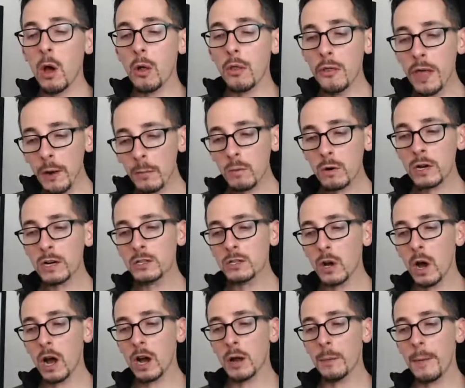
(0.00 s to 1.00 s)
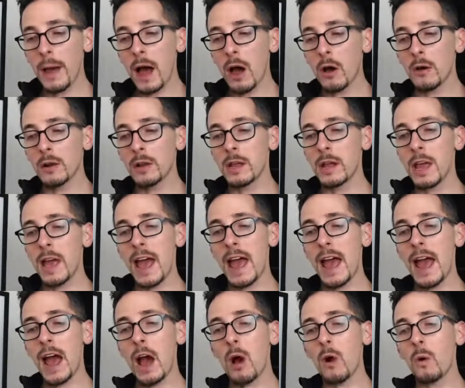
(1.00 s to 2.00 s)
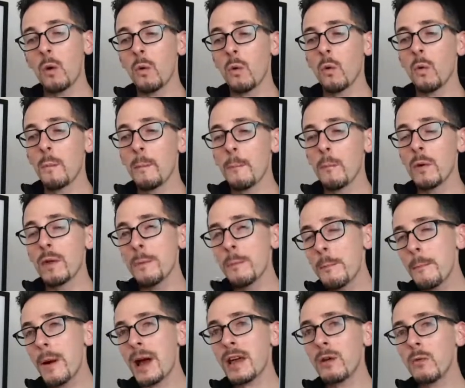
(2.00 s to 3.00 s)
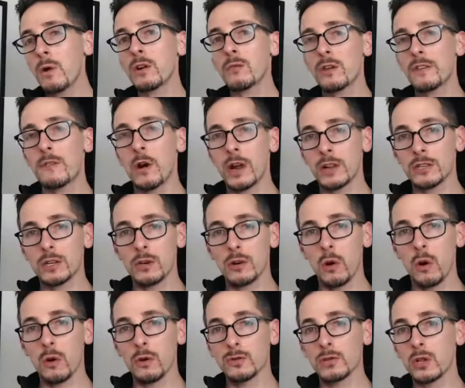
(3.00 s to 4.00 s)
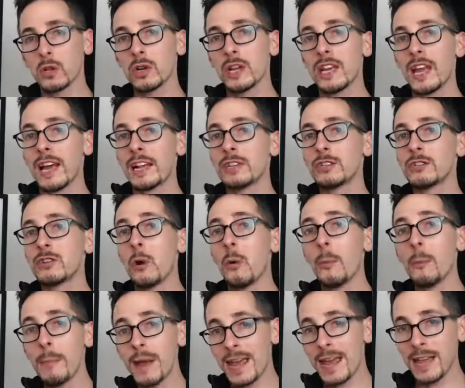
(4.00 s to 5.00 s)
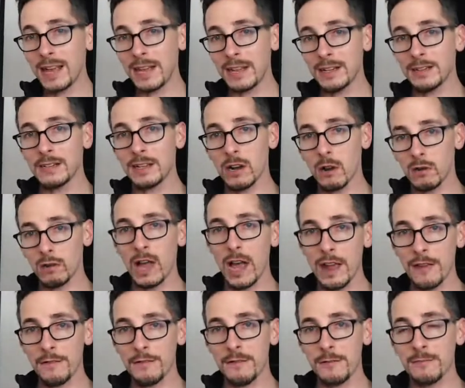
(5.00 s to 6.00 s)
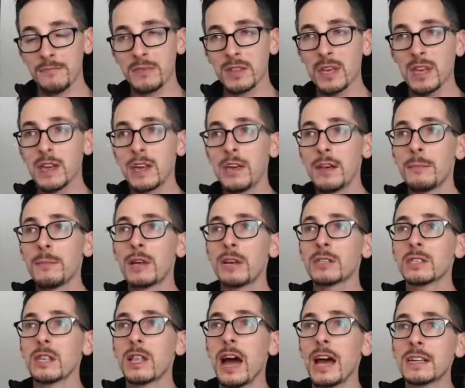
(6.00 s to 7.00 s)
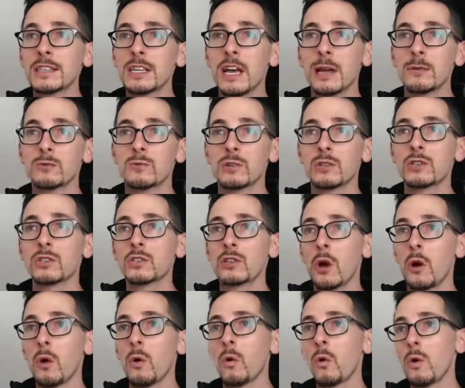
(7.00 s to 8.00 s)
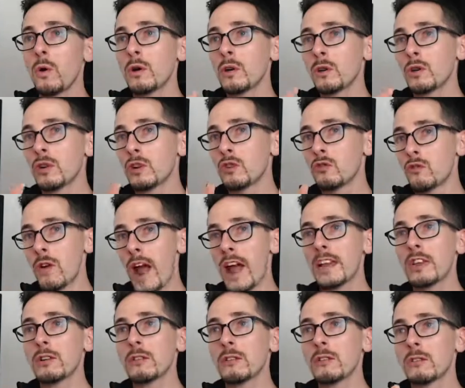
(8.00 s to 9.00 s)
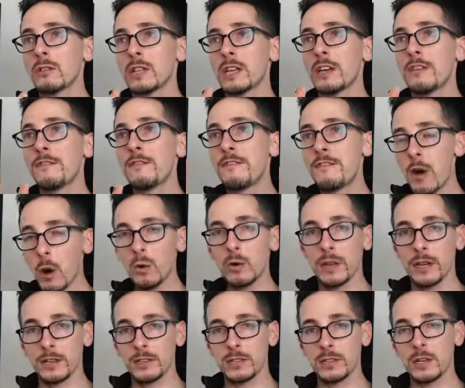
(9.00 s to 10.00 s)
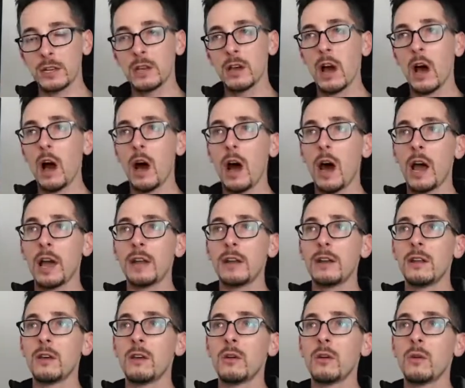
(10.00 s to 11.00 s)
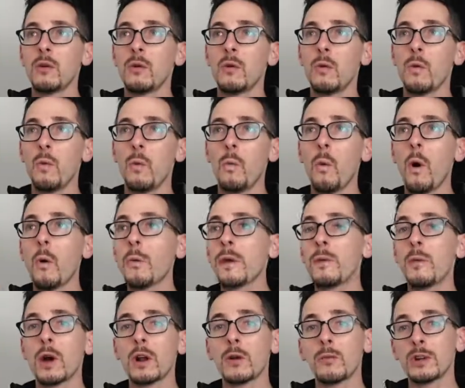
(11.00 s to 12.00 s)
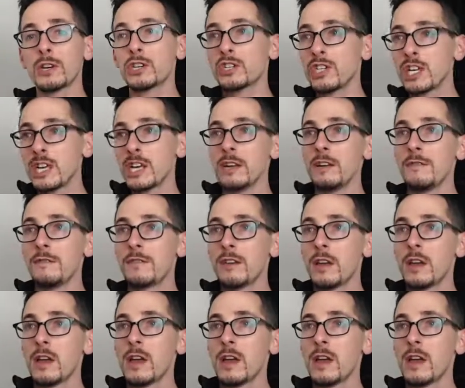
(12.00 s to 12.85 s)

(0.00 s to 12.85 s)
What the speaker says: Then we're going to talk about how we might want to revise our goals looking at domains in our life. Because a lot of times we're so granularly focused on what we want to achieve